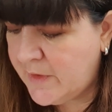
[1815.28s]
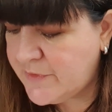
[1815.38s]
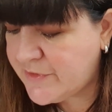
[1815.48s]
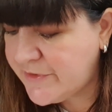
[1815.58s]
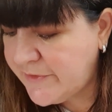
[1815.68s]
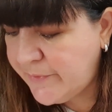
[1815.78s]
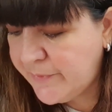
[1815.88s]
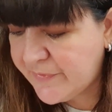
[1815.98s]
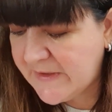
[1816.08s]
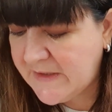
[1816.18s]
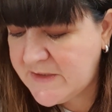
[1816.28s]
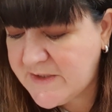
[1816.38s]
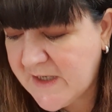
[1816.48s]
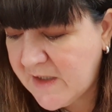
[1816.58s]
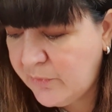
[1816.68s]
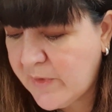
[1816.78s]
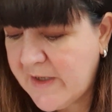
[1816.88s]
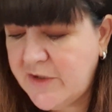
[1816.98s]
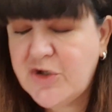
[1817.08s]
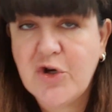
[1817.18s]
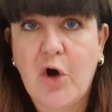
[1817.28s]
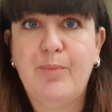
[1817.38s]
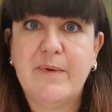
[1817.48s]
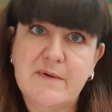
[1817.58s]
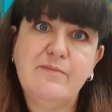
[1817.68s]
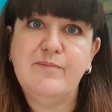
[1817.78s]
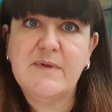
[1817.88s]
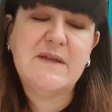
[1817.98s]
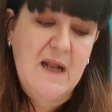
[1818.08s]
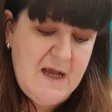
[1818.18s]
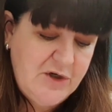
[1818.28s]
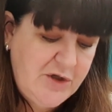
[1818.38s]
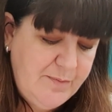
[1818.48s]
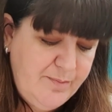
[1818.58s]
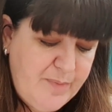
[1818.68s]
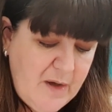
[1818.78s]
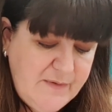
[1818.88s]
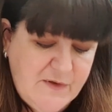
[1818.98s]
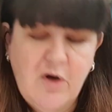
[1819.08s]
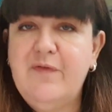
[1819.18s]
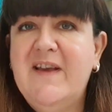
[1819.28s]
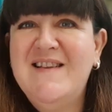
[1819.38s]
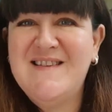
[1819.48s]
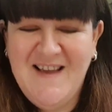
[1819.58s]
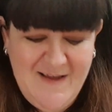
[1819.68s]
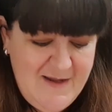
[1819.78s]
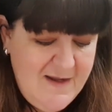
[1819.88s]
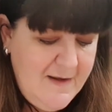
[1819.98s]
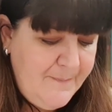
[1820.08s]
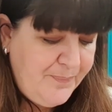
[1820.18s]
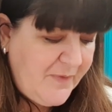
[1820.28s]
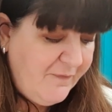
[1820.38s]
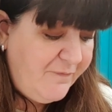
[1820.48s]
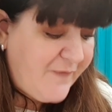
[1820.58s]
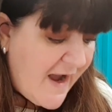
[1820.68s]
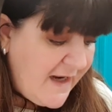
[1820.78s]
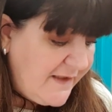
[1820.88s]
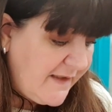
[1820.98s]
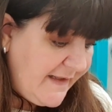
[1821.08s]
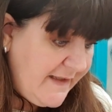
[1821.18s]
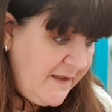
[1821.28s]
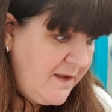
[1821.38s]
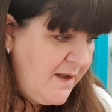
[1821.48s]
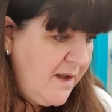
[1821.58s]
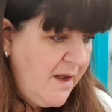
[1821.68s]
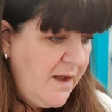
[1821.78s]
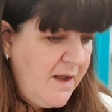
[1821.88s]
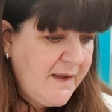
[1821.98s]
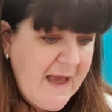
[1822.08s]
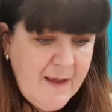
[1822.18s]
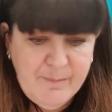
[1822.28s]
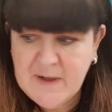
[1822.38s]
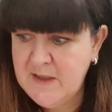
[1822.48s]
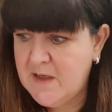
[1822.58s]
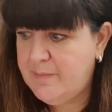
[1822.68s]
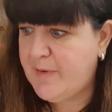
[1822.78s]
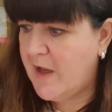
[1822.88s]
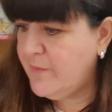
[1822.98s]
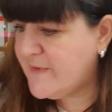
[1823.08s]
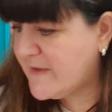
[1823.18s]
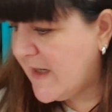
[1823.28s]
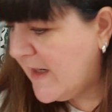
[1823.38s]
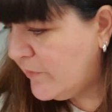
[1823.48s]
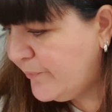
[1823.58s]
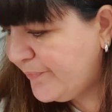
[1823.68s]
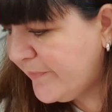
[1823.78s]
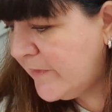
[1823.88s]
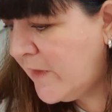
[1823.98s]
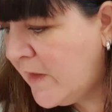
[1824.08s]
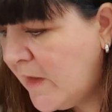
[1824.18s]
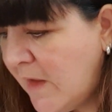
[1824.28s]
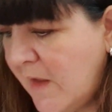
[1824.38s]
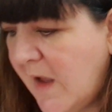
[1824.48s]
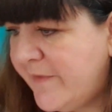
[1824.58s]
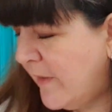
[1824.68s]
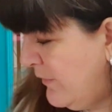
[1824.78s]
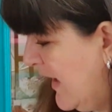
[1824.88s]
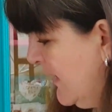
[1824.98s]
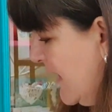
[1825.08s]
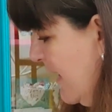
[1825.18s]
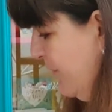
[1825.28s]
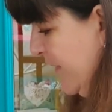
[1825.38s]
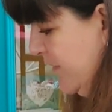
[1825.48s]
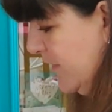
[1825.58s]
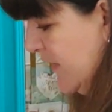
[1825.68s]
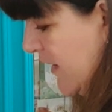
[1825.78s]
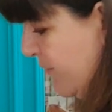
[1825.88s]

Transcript: to the DIY shop / post office and finally get my post out. I don't like having, you know,